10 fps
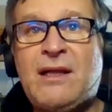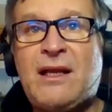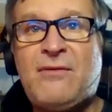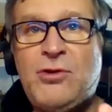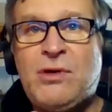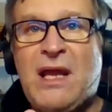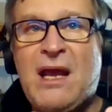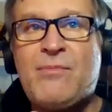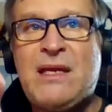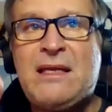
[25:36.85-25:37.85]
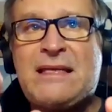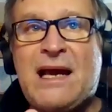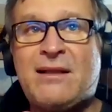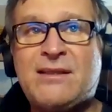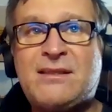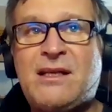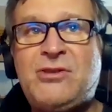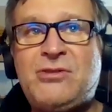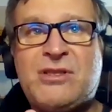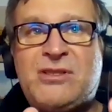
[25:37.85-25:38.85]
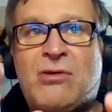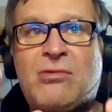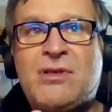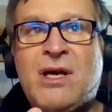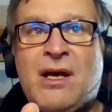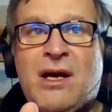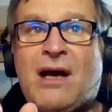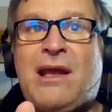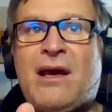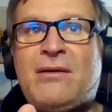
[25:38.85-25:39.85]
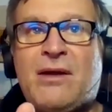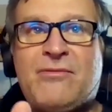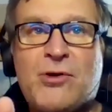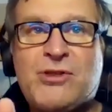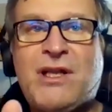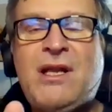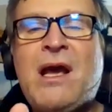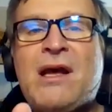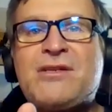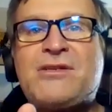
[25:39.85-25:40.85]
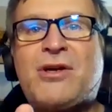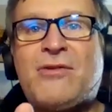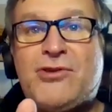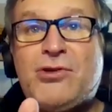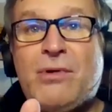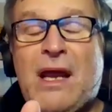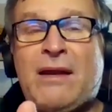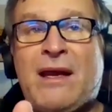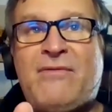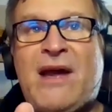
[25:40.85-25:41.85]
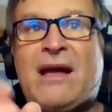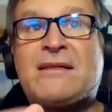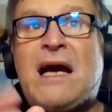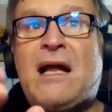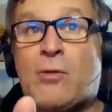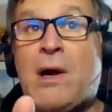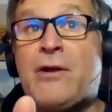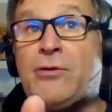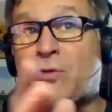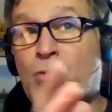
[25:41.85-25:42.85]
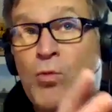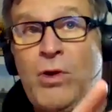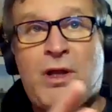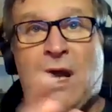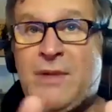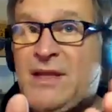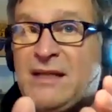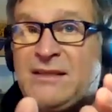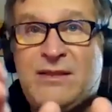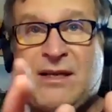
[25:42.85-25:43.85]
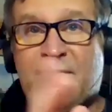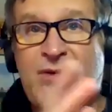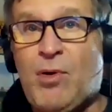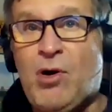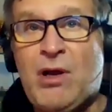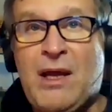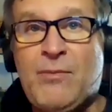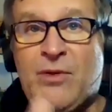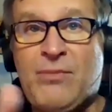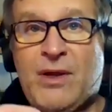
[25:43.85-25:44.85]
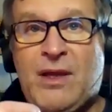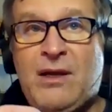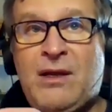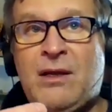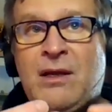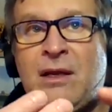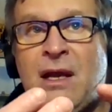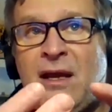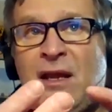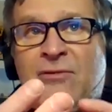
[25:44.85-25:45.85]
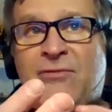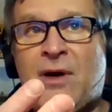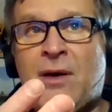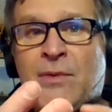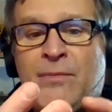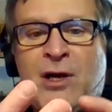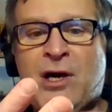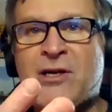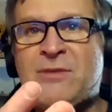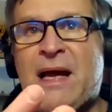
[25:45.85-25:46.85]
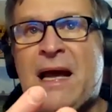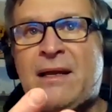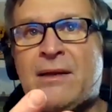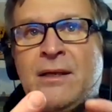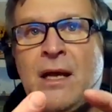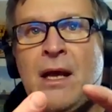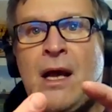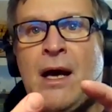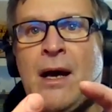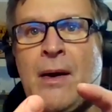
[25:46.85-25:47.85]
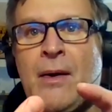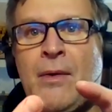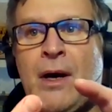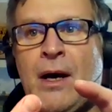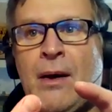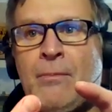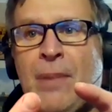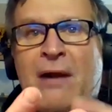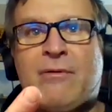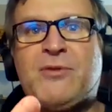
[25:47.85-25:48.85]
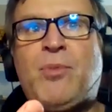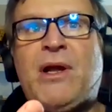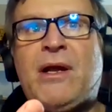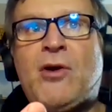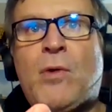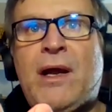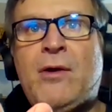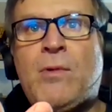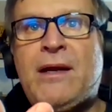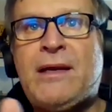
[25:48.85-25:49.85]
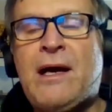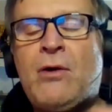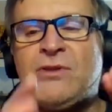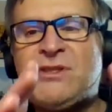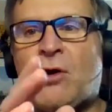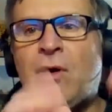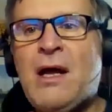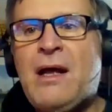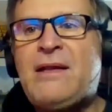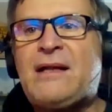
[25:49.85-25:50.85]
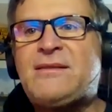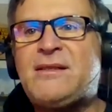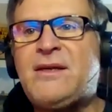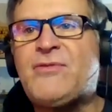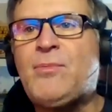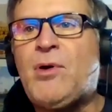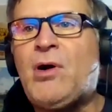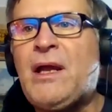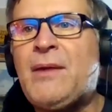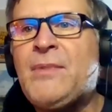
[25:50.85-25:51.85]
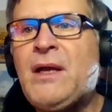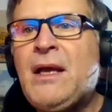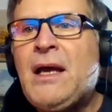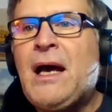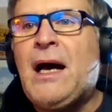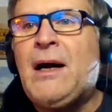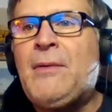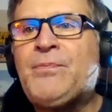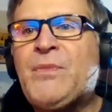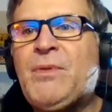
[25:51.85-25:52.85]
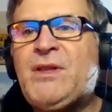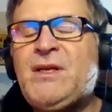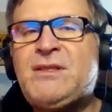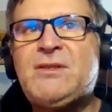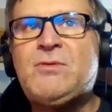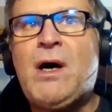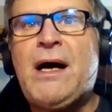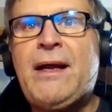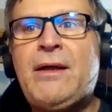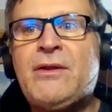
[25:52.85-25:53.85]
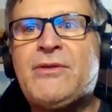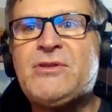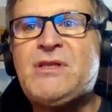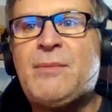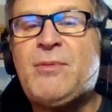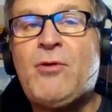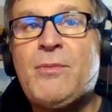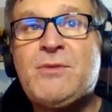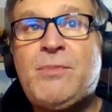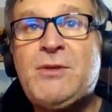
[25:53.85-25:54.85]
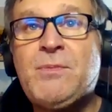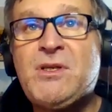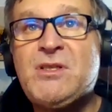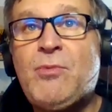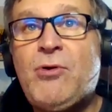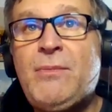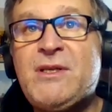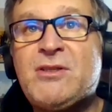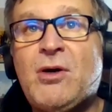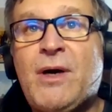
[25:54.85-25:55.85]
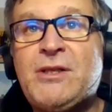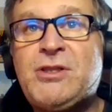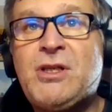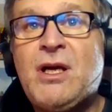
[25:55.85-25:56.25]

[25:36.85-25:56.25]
Like if you can't beat Dallas, then you just don't. Again, unfortunately, deserve to advance. Colorado's a real. I mean, that's a different ball game with MacKinnon and if uh, Makar's back and uh, uh, Byram's playing great right now, so that's a different ball game. Um, but this is why the Thursday night performance in Pittsburgh disappointed me so much.